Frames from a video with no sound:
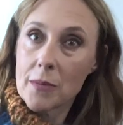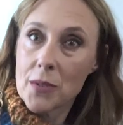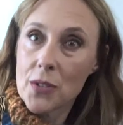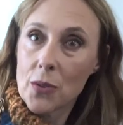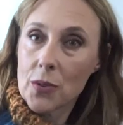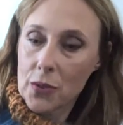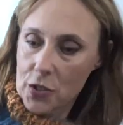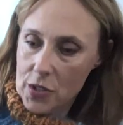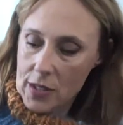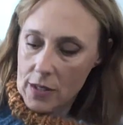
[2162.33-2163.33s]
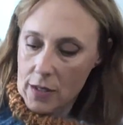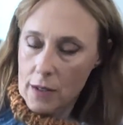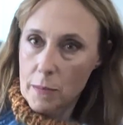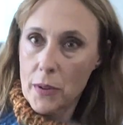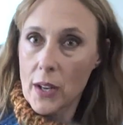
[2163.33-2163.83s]
so you could just
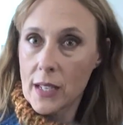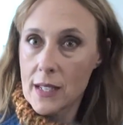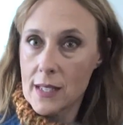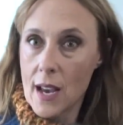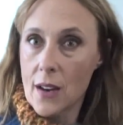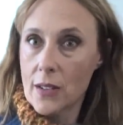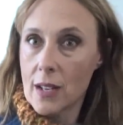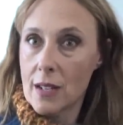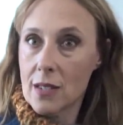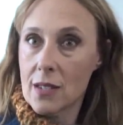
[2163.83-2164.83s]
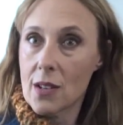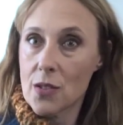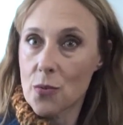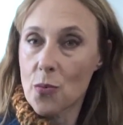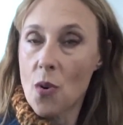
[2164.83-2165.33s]
pluck it down and it
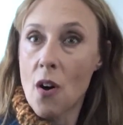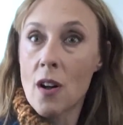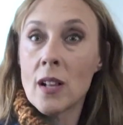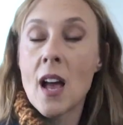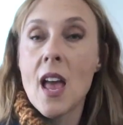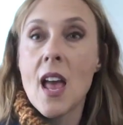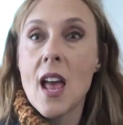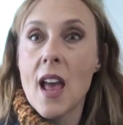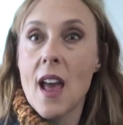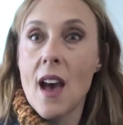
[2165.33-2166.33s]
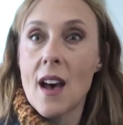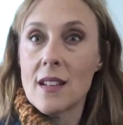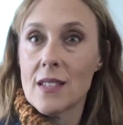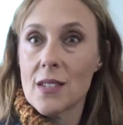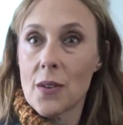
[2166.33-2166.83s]
doesn't roll.
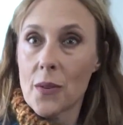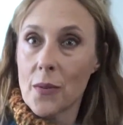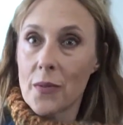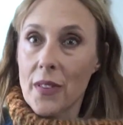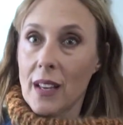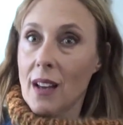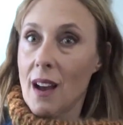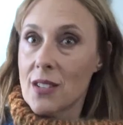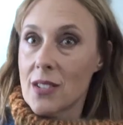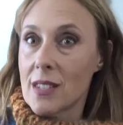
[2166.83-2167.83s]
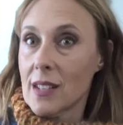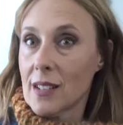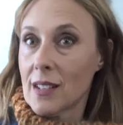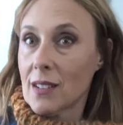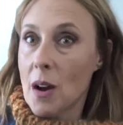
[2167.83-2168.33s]
And so, like, I just
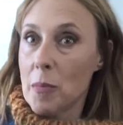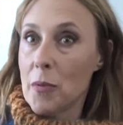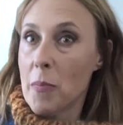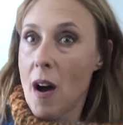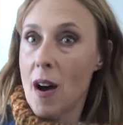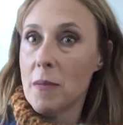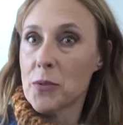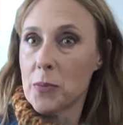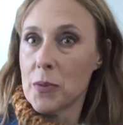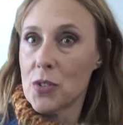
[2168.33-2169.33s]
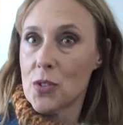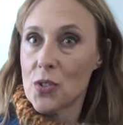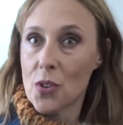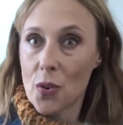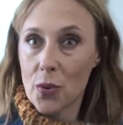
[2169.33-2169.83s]
think a couple poms would be
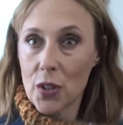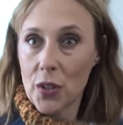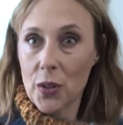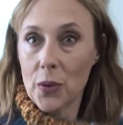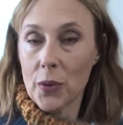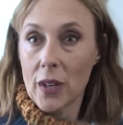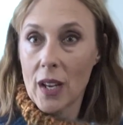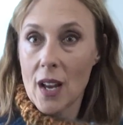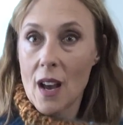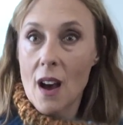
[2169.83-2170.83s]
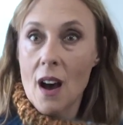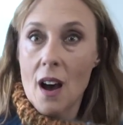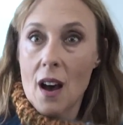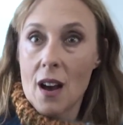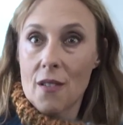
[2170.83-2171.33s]
so cute,
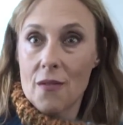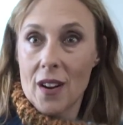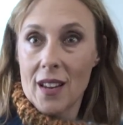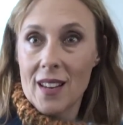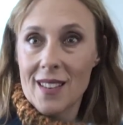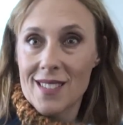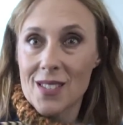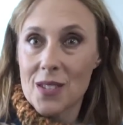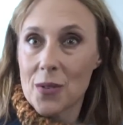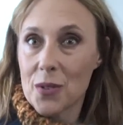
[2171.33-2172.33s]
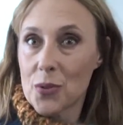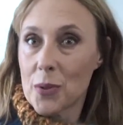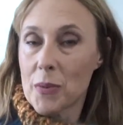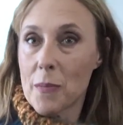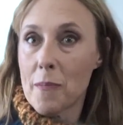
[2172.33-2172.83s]
right? So
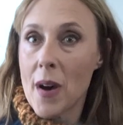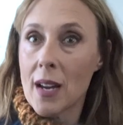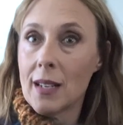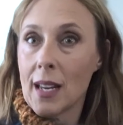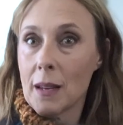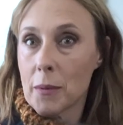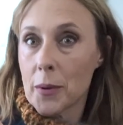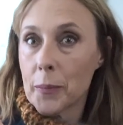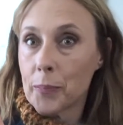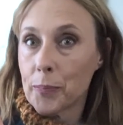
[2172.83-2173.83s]
adorable. My neighbor,